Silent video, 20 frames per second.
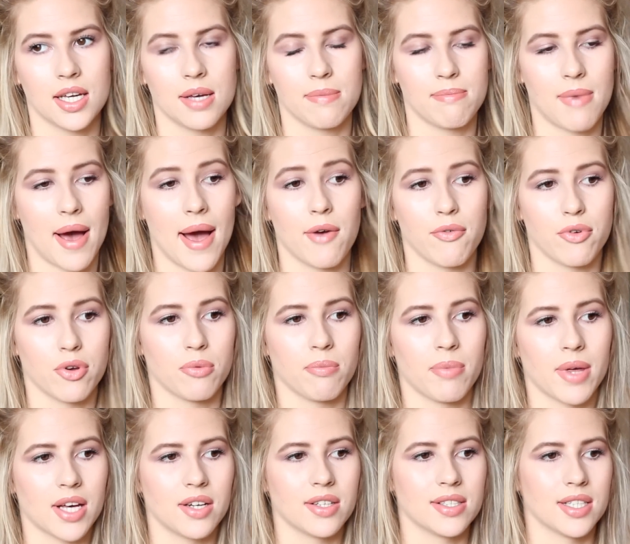in my room
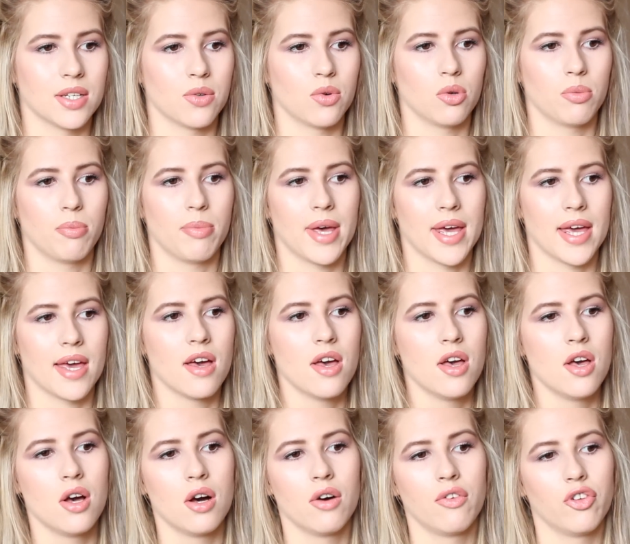because it will be
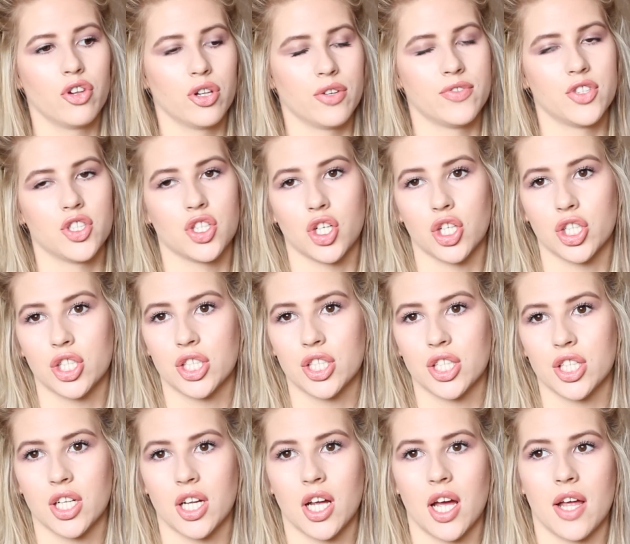full of
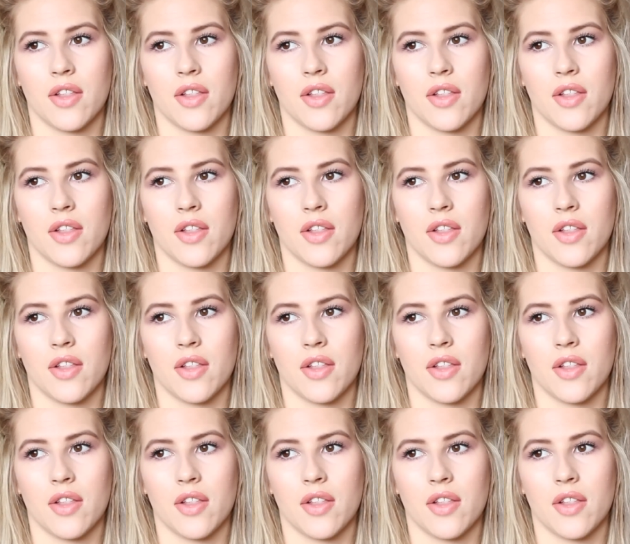dust